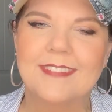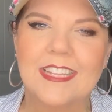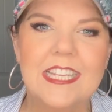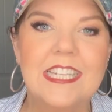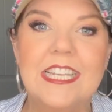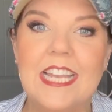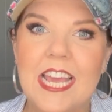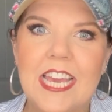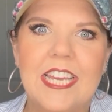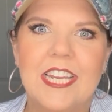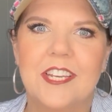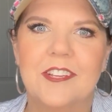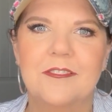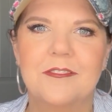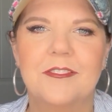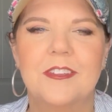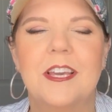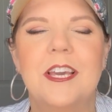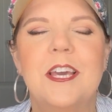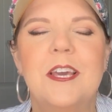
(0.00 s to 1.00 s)
Negative,
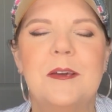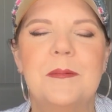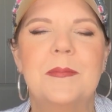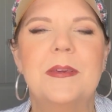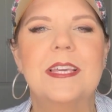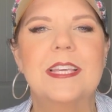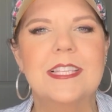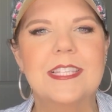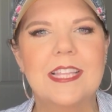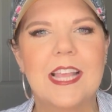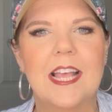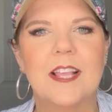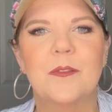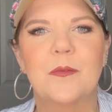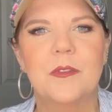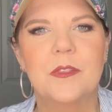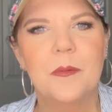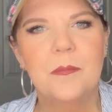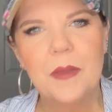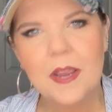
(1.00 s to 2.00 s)
because that's
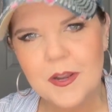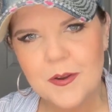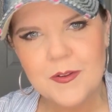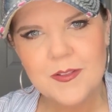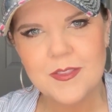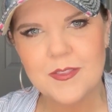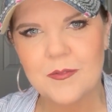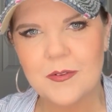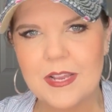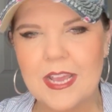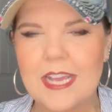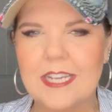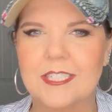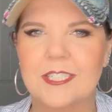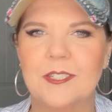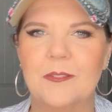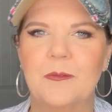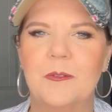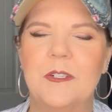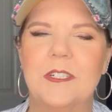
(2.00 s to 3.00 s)
what the parents'
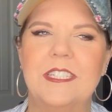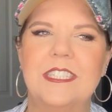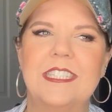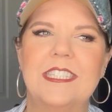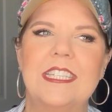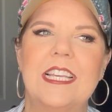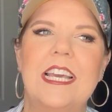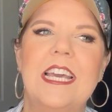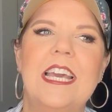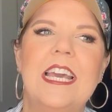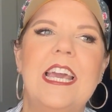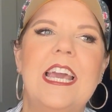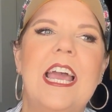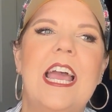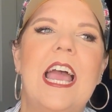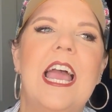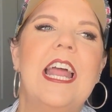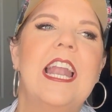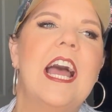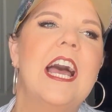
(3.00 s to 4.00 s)
reaction was.
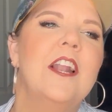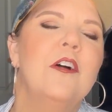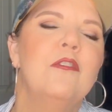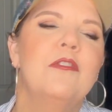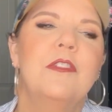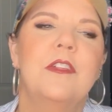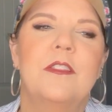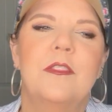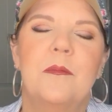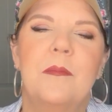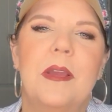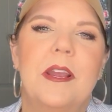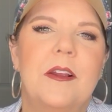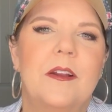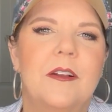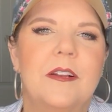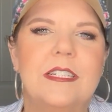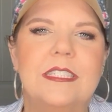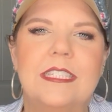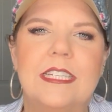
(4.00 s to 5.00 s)
And I don't think the
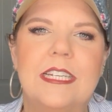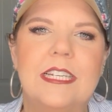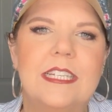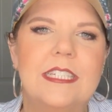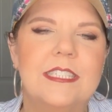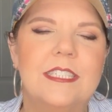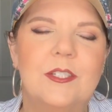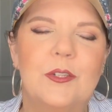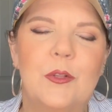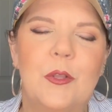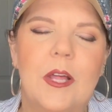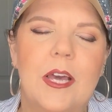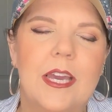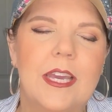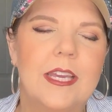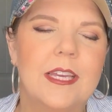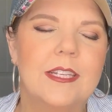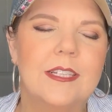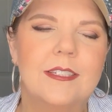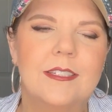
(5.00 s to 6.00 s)
parent did it to,
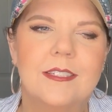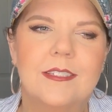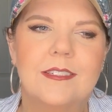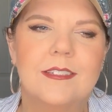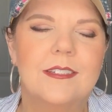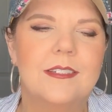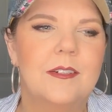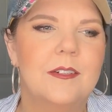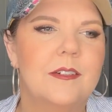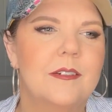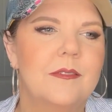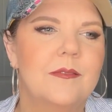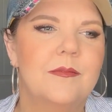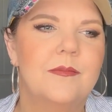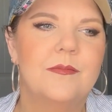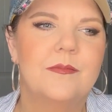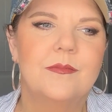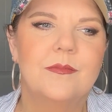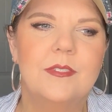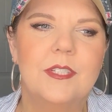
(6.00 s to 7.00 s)
like,
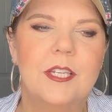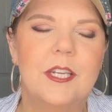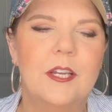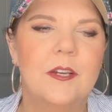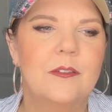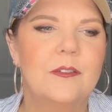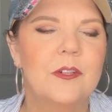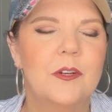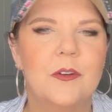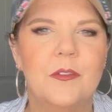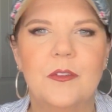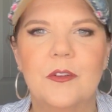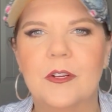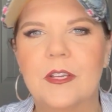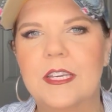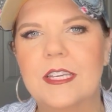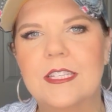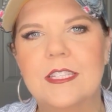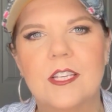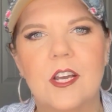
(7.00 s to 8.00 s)
you know, turn their
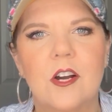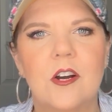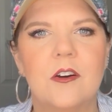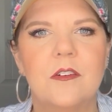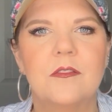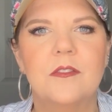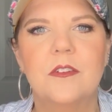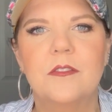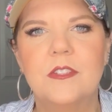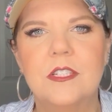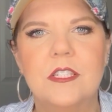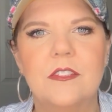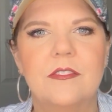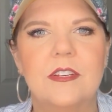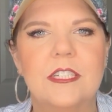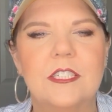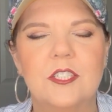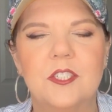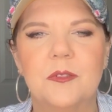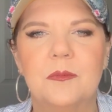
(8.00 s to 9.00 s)
kids off of this
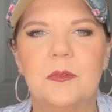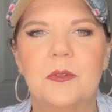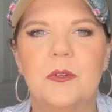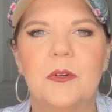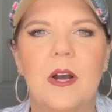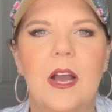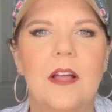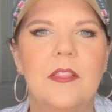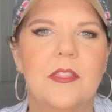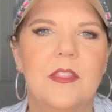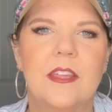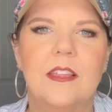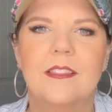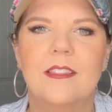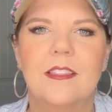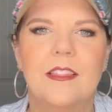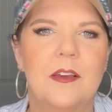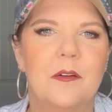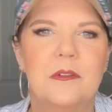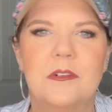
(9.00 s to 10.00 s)
vegetable. I
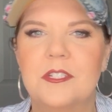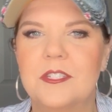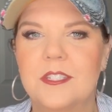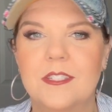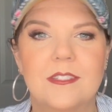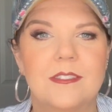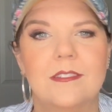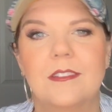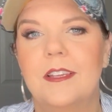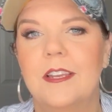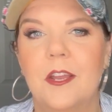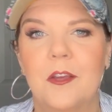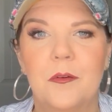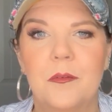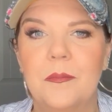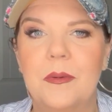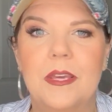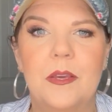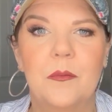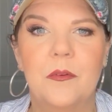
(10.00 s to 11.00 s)
think they were just, you know,
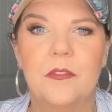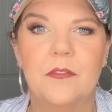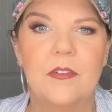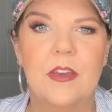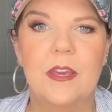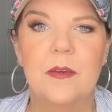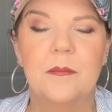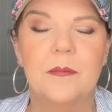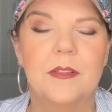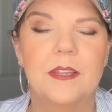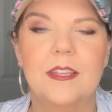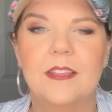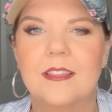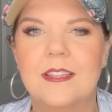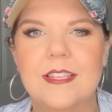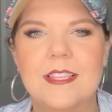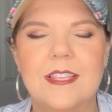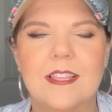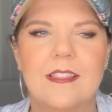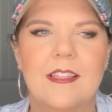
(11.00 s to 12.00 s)
being with family and
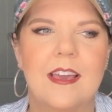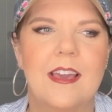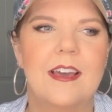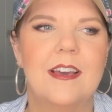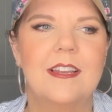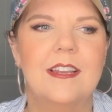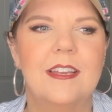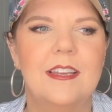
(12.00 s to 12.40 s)
this and that.